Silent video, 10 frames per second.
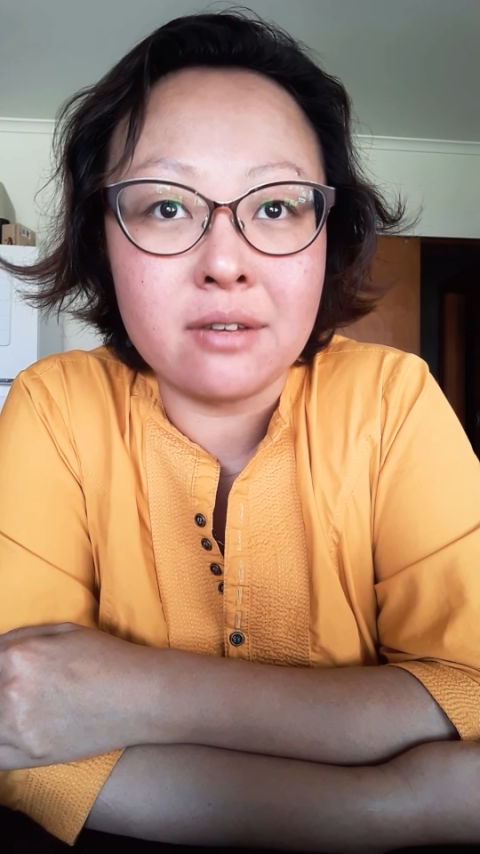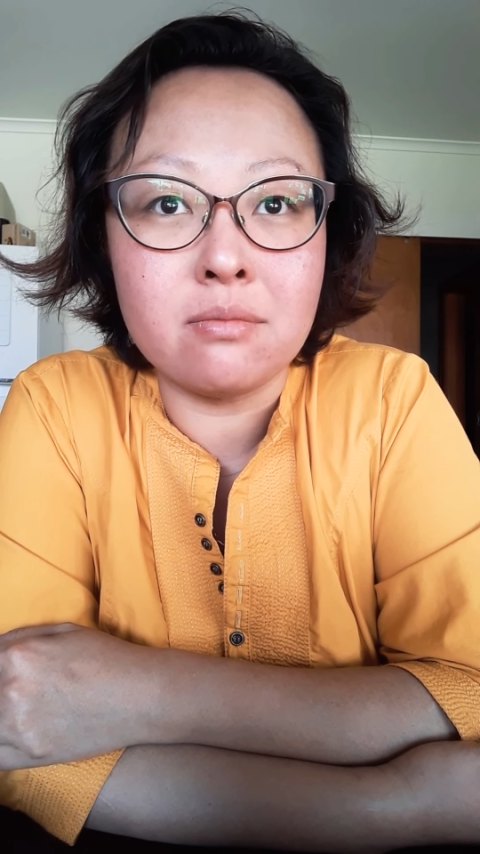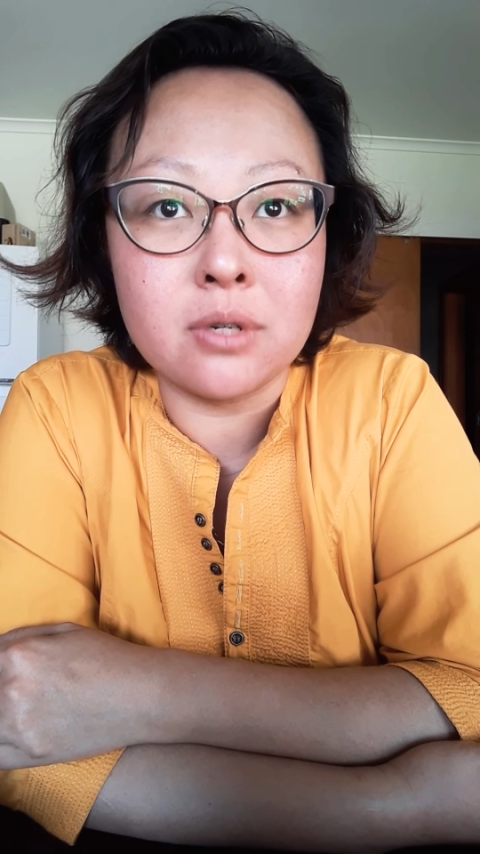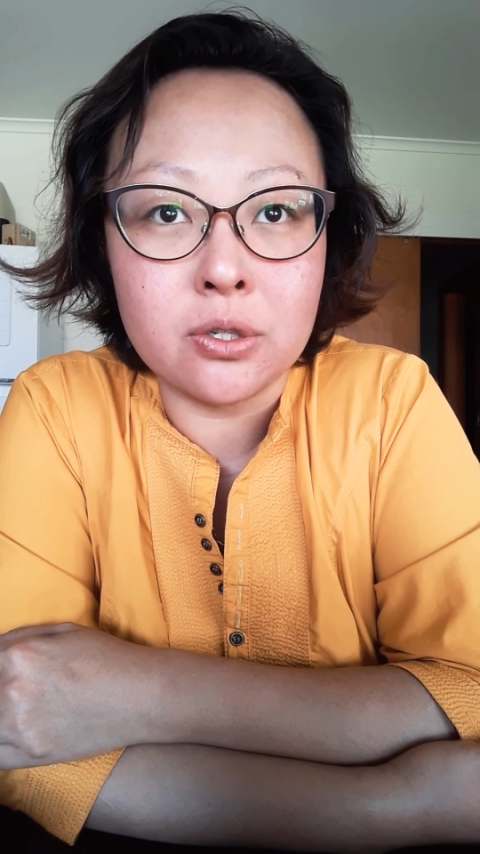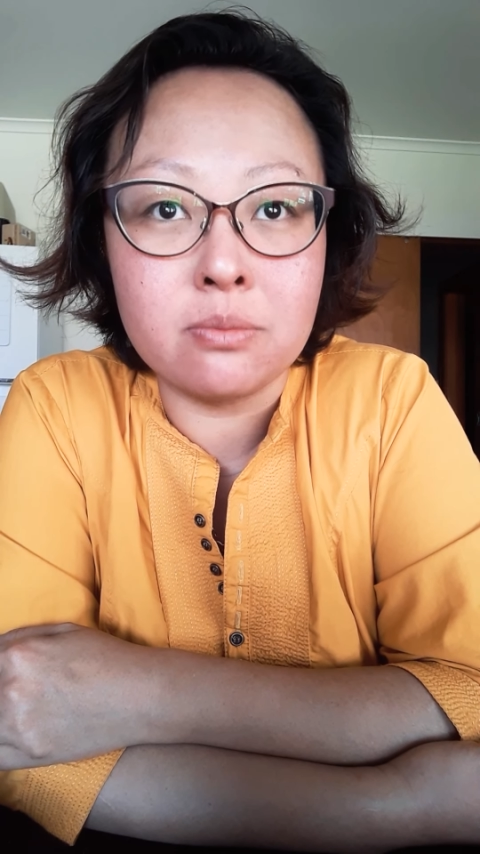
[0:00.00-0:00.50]

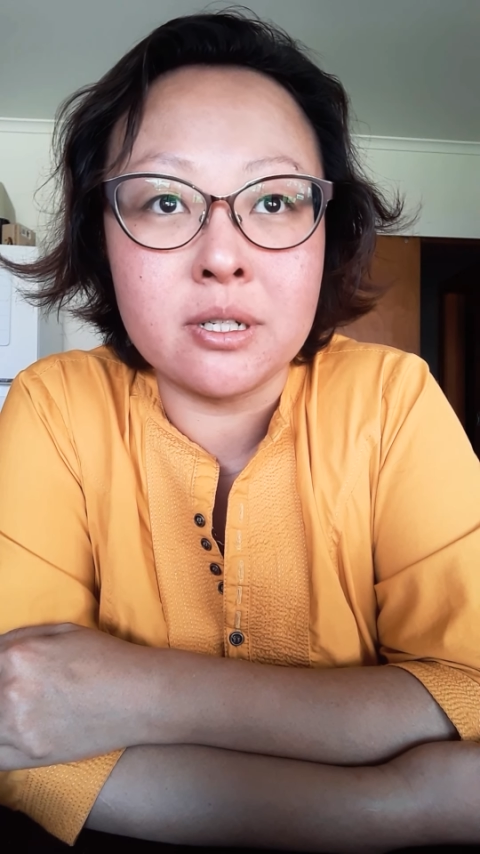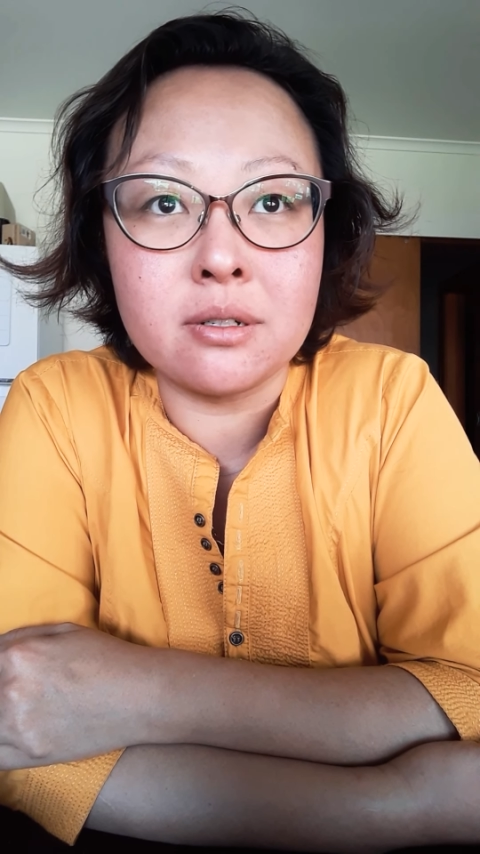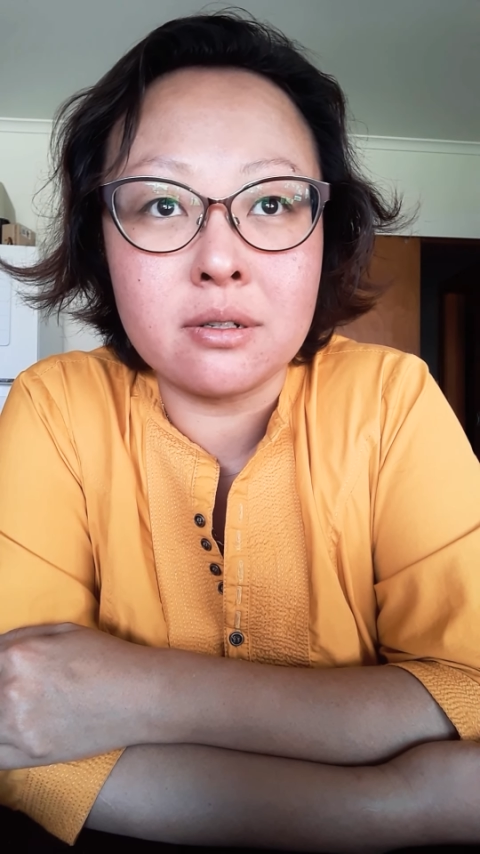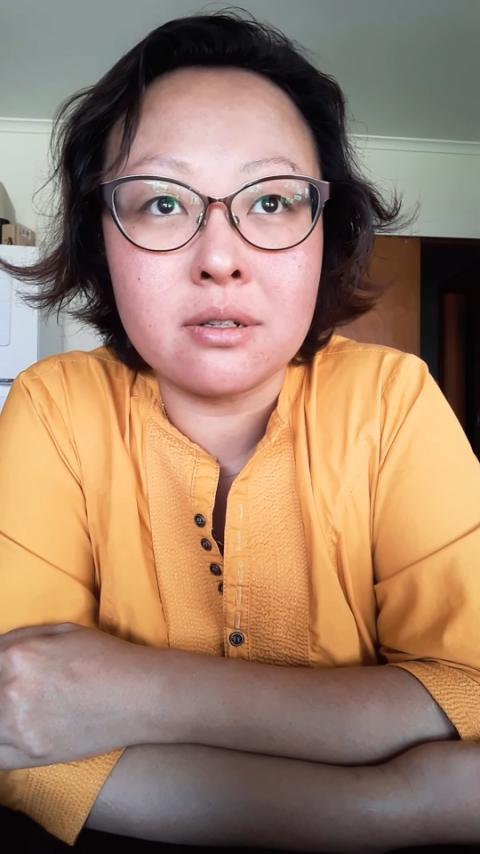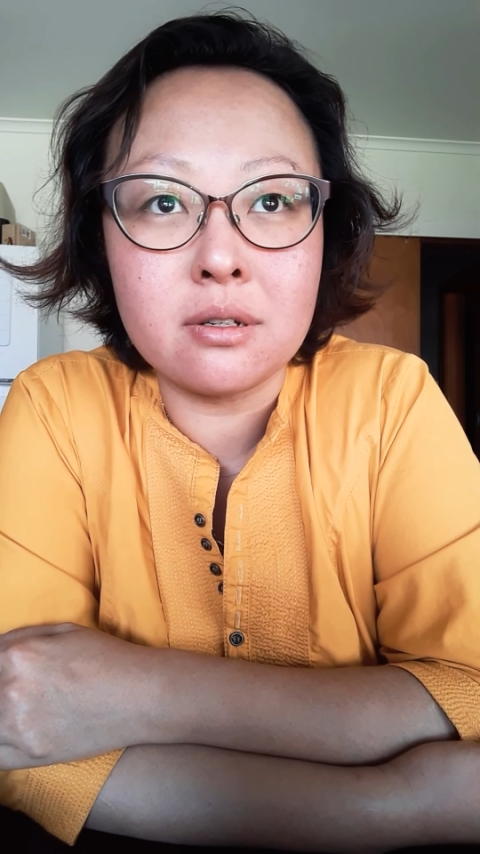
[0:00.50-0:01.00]
moment